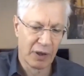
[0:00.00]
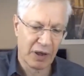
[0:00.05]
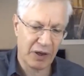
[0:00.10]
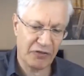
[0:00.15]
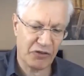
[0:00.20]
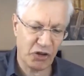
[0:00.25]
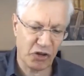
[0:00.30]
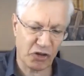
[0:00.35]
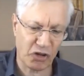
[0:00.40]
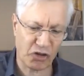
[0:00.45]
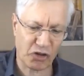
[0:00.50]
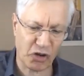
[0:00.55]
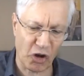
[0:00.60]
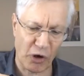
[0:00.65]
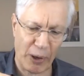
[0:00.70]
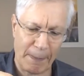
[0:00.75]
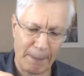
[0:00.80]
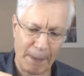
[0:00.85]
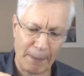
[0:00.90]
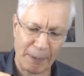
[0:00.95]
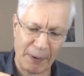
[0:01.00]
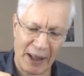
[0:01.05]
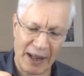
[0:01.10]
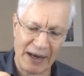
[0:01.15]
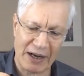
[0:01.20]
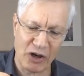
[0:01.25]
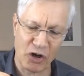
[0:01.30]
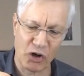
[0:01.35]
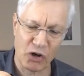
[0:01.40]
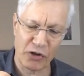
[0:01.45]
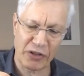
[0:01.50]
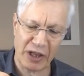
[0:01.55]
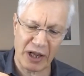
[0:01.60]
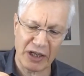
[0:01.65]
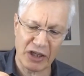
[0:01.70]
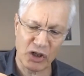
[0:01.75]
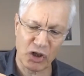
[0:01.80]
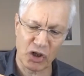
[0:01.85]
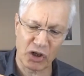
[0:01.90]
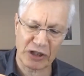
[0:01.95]
If you just showed up on planet Earth
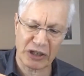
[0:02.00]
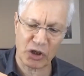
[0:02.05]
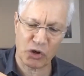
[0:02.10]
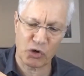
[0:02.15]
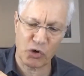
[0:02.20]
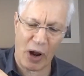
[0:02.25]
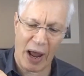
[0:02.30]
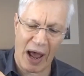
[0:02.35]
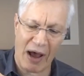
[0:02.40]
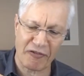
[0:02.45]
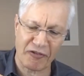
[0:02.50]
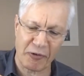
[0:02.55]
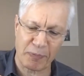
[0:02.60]
and you look at the graph